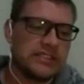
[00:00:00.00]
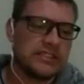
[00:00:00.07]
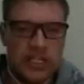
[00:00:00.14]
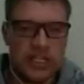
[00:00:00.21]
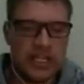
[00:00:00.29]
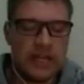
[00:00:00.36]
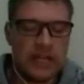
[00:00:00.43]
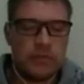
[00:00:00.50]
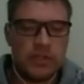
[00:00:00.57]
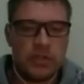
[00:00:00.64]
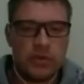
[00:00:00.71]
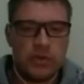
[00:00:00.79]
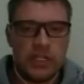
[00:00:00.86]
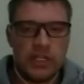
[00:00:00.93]

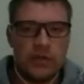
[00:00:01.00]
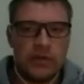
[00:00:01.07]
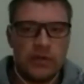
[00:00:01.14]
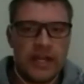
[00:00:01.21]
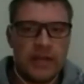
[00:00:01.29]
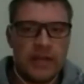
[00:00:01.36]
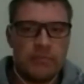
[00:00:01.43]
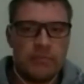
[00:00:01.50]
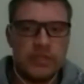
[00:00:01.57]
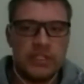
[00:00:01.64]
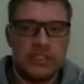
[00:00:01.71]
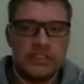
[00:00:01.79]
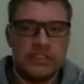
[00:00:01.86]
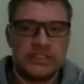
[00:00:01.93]
recapping quickly what happened
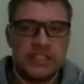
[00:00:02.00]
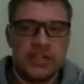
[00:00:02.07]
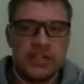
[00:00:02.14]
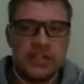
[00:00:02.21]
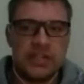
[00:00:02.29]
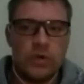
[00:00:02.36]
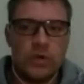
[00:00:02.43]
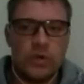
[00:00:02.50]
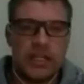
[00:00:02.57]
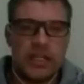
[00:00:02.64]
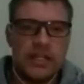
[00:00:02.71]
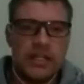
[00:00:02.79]
in study one,